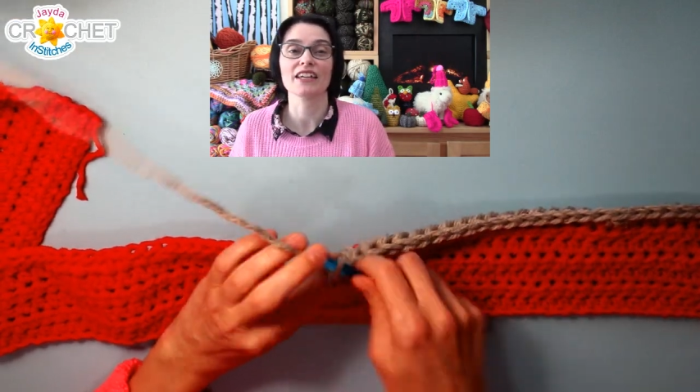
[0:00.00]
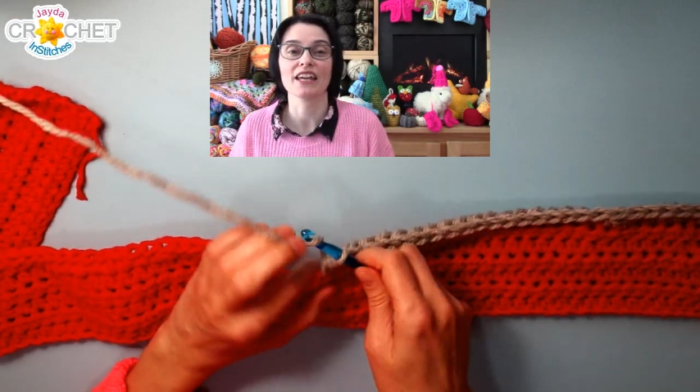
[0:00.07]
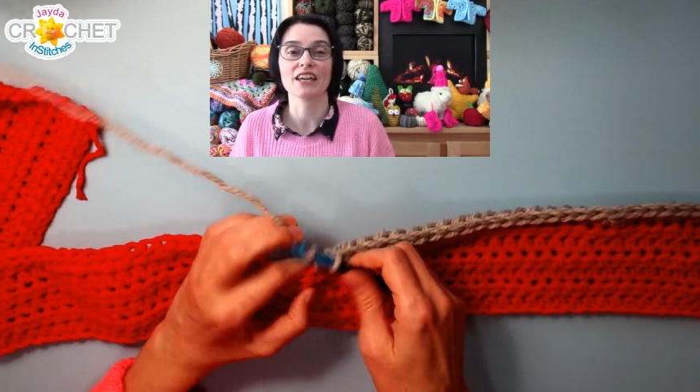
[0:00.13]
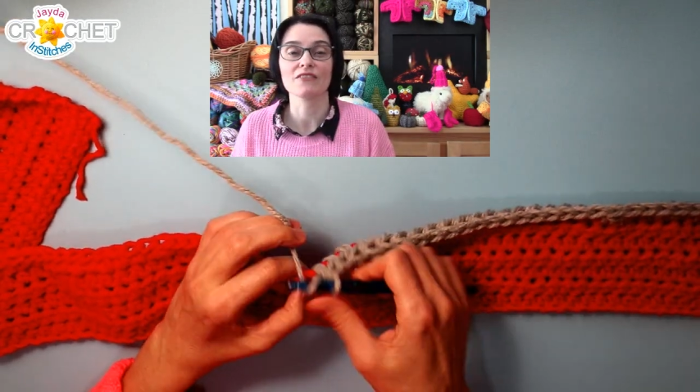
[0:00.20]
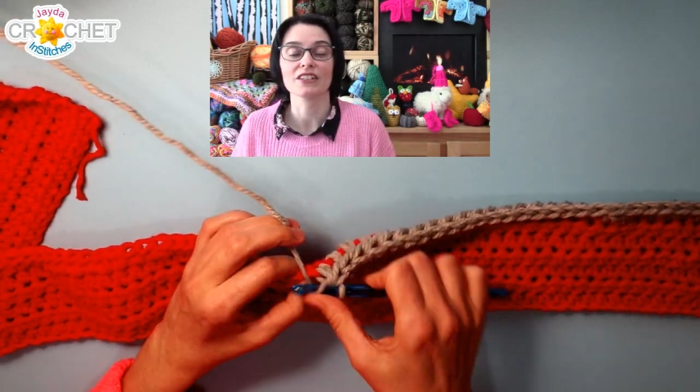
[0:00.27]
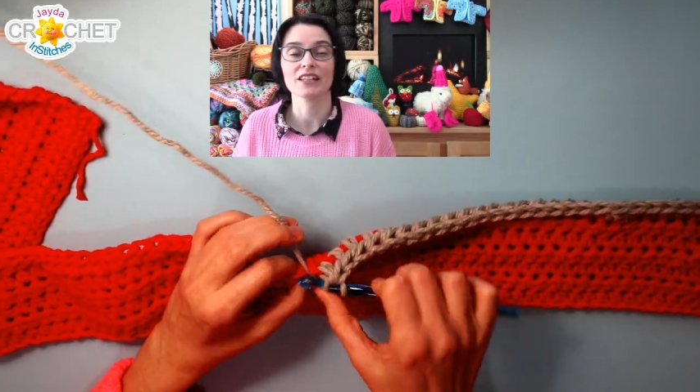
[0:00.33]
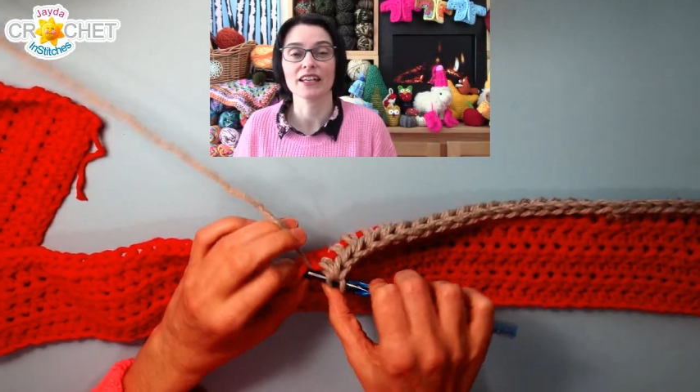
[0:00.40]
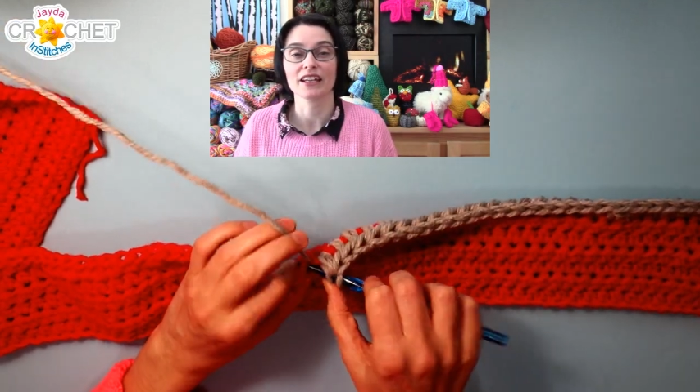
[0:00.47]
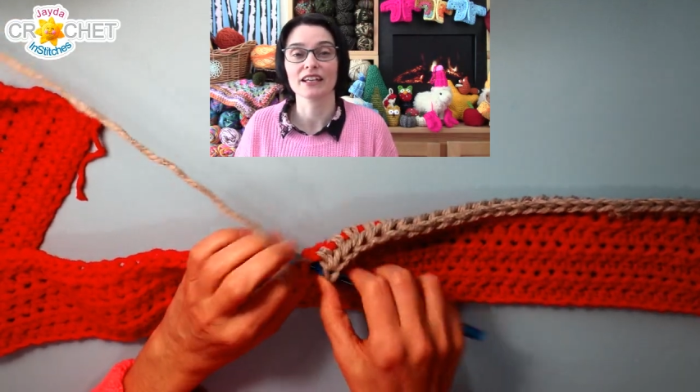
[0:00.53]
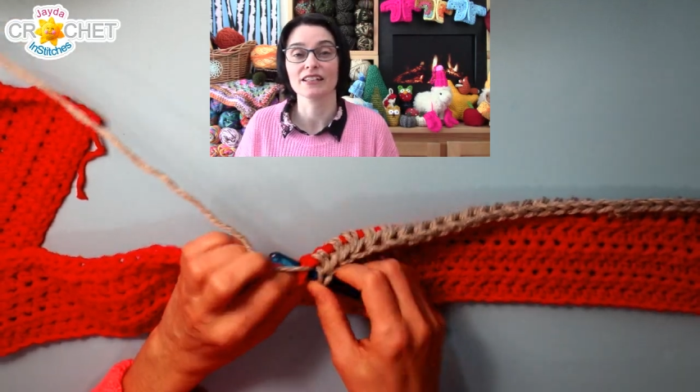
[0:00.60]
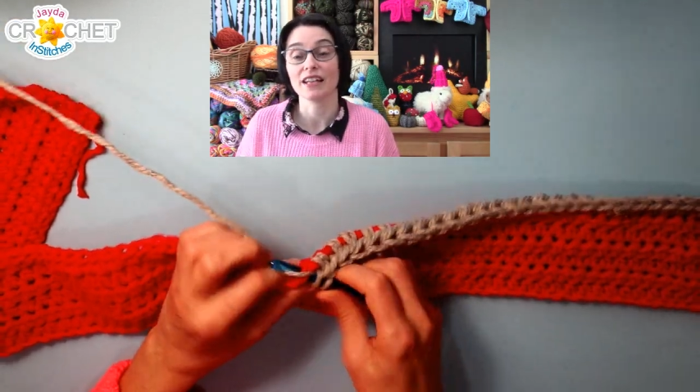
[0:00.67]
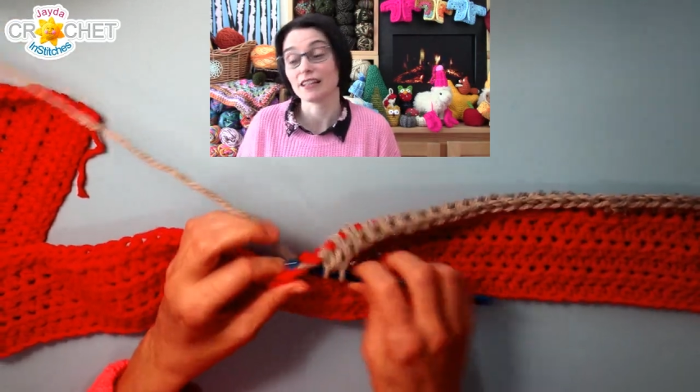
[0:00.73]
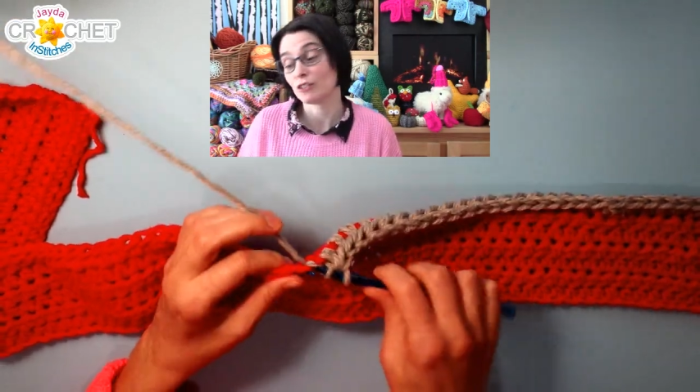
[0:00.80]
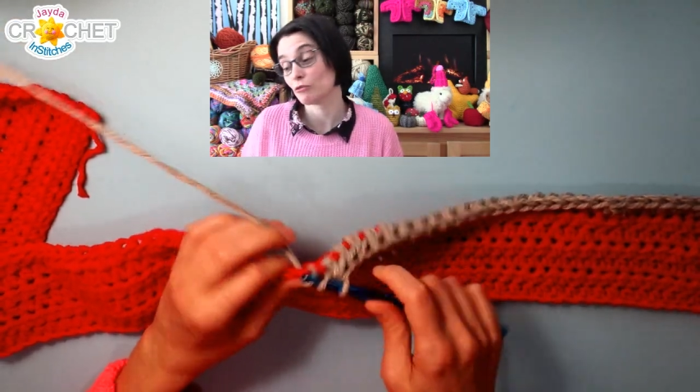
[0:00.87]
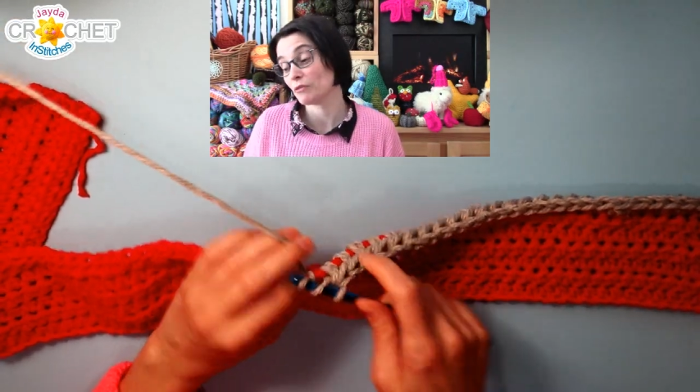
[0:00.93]
gave it like a
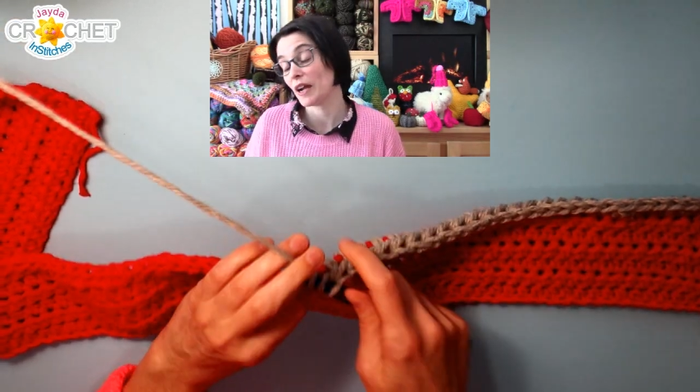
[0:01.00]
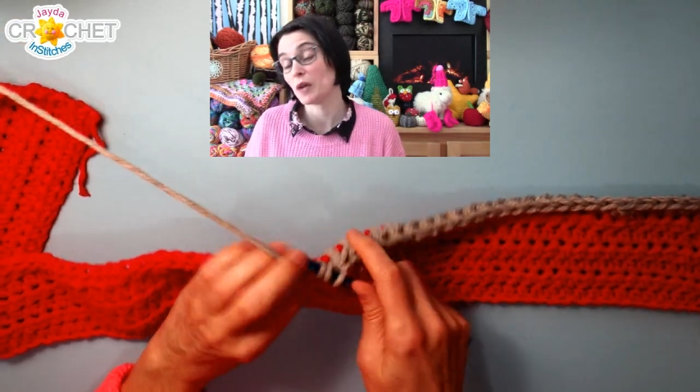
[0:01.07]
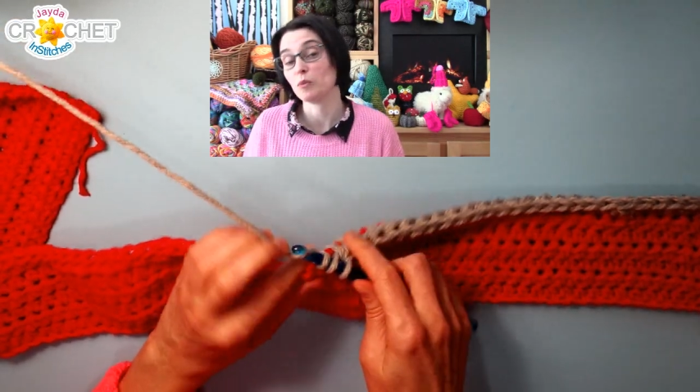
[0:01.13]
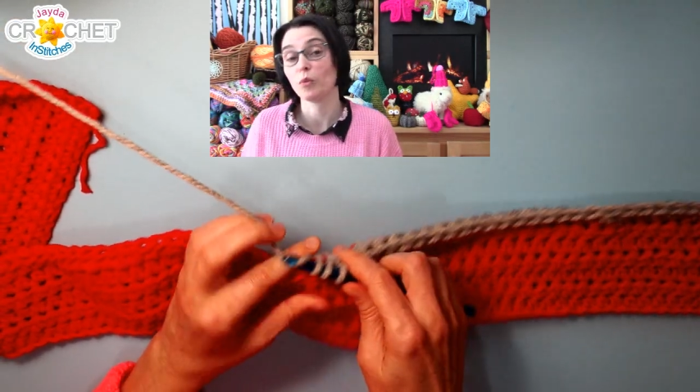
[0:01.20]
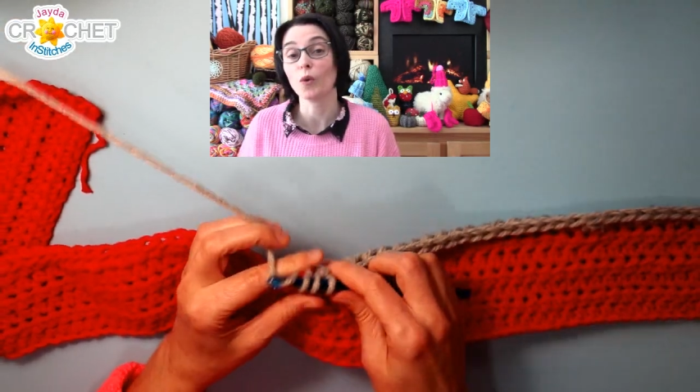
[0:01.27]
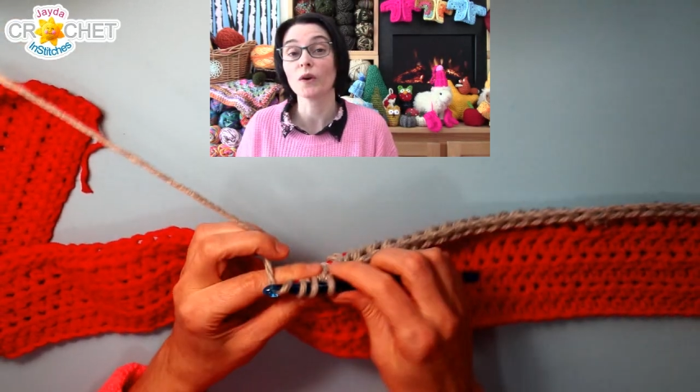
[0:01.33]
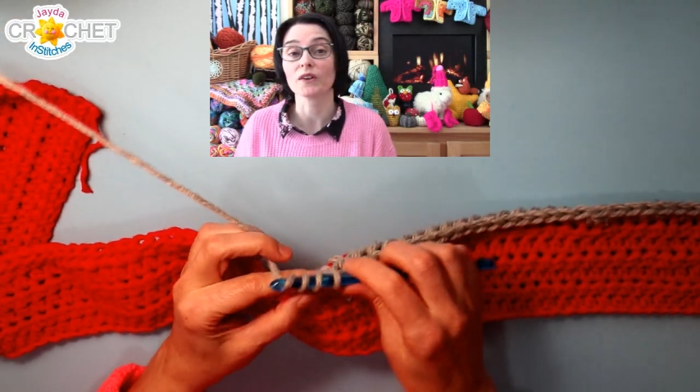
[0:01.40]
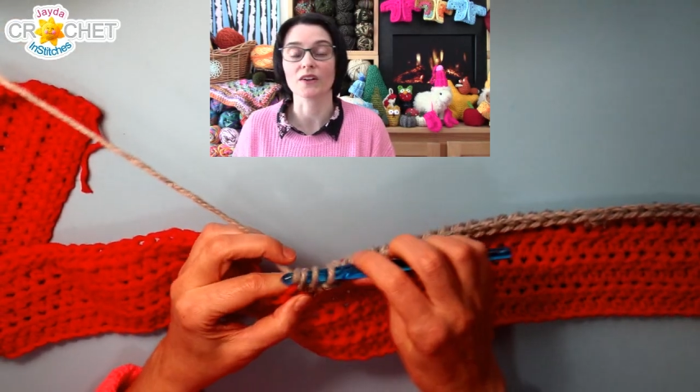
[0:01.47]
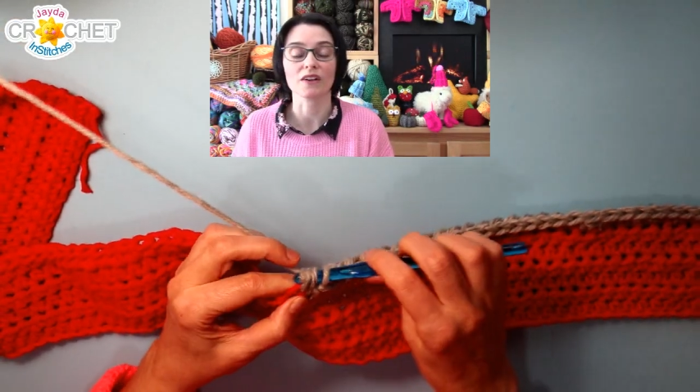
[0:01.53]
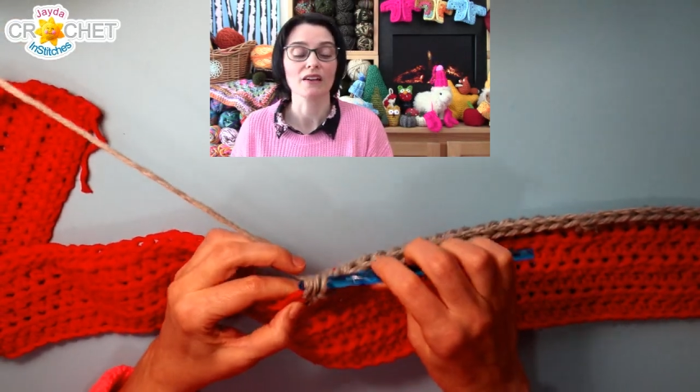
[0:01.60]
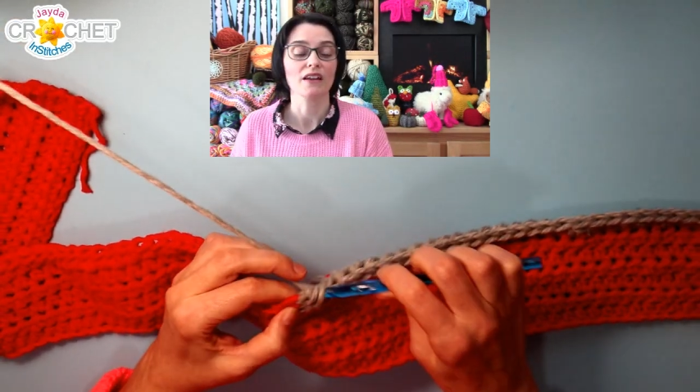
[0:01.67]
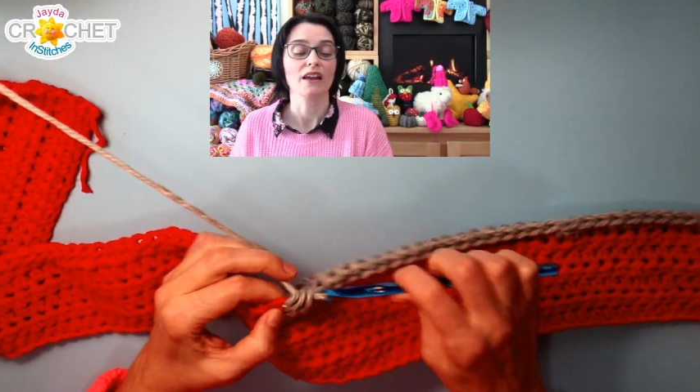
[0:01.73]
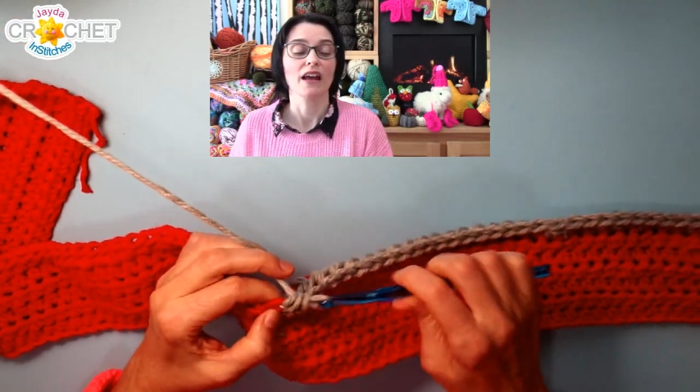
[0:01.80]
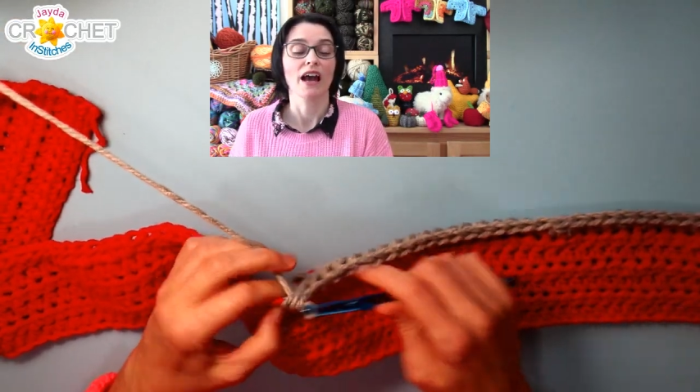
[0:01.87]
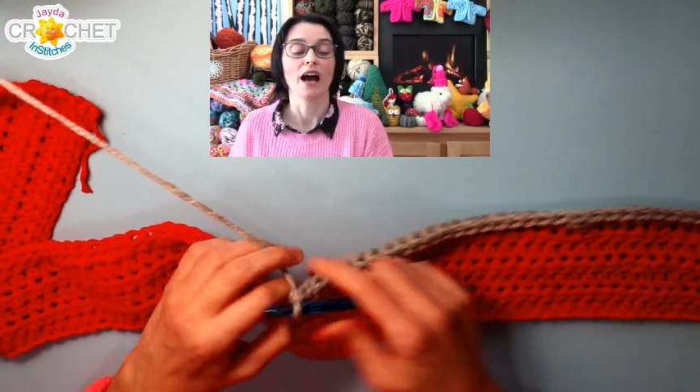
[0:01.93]
nice red border.